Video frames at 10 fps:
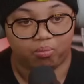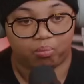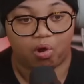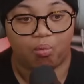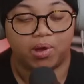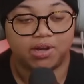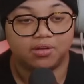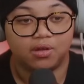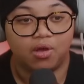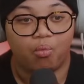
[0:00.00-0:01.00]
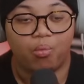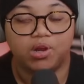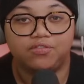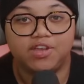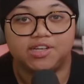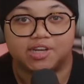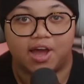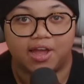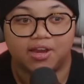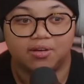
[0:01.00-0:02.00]
Bro, what if he
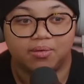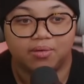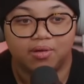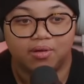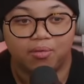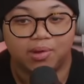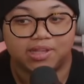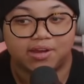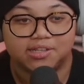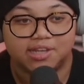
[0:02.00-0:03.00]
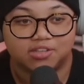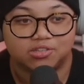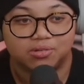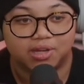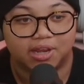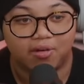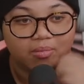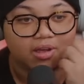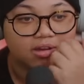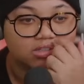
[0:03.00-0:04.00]
died? Without his tattoo, like, oh
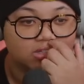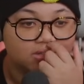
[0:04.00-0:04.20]
my gosh.